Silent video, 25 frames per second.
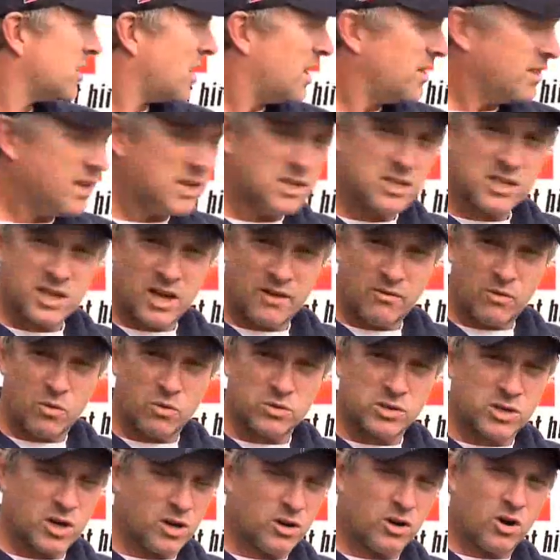like this have
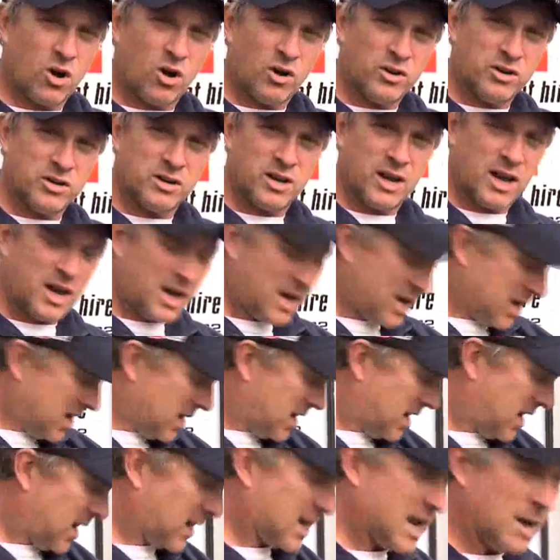also got
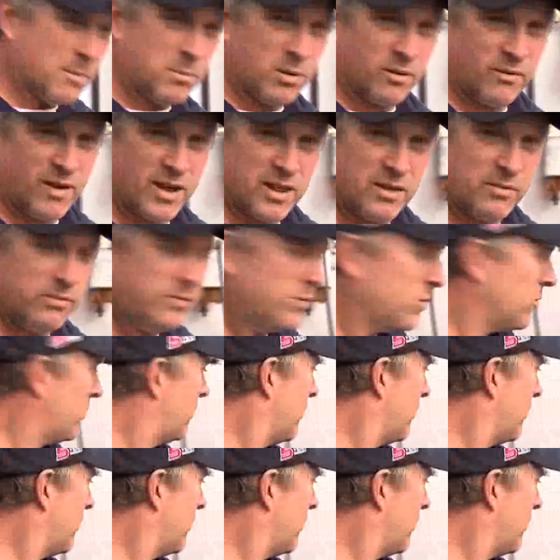a couple of other fuel